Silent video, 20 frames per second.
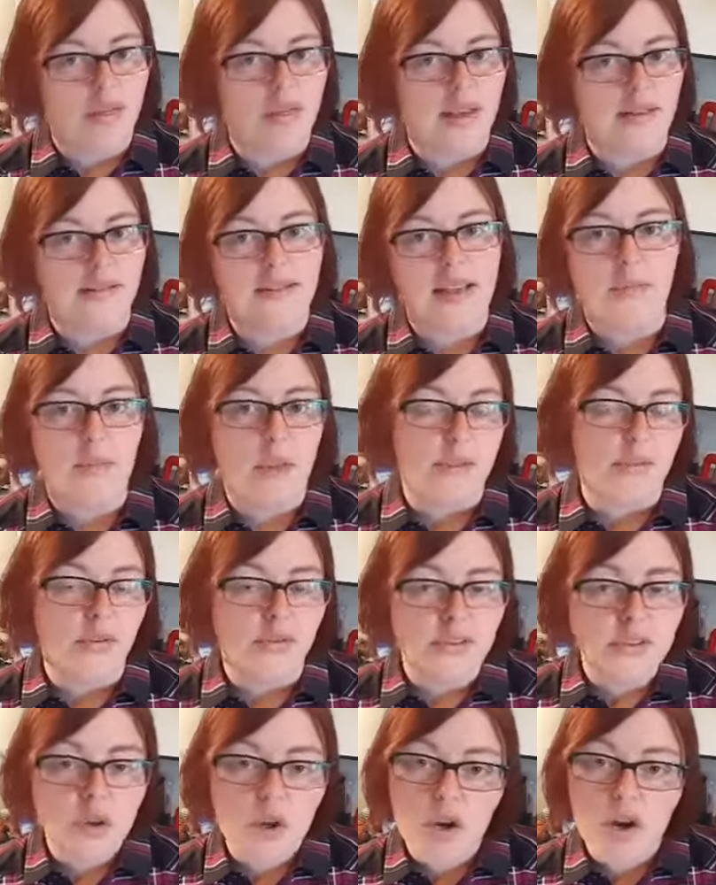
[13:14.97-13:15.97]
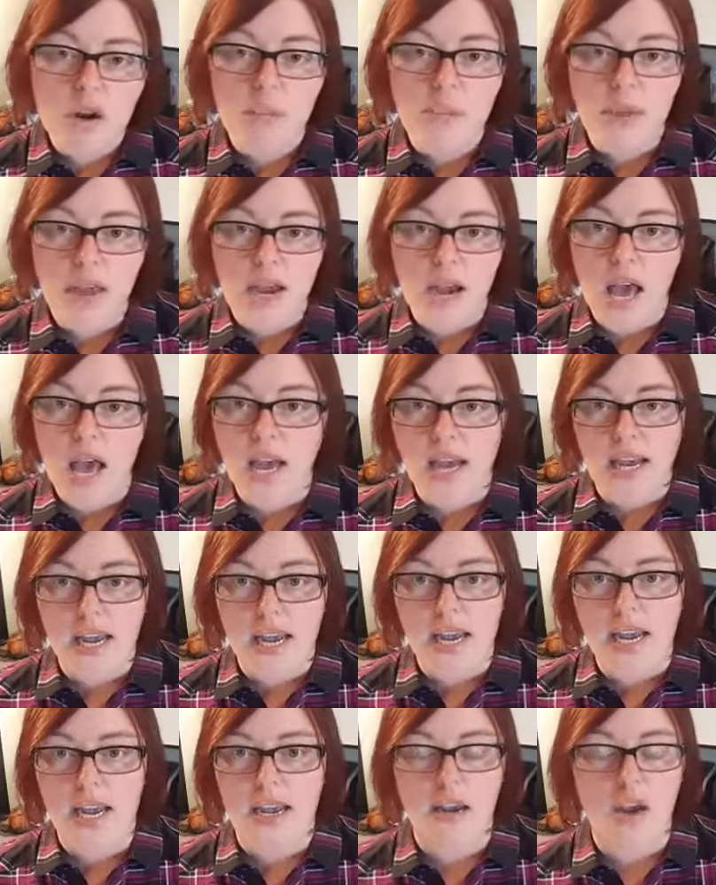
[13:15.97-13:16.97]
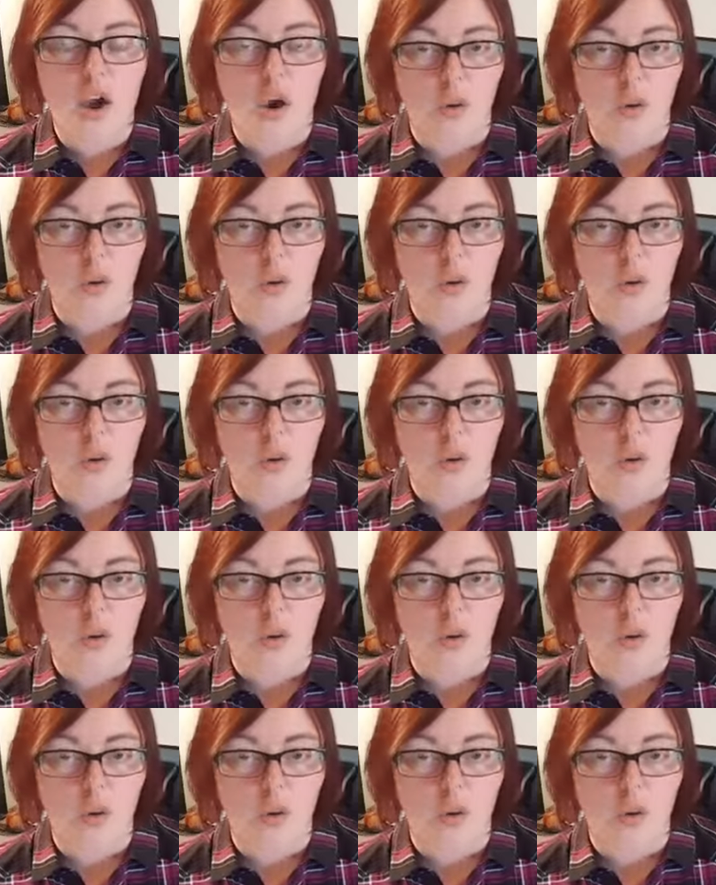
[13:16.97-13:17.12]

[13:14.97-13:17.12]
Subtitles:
things like maple syrup and honey,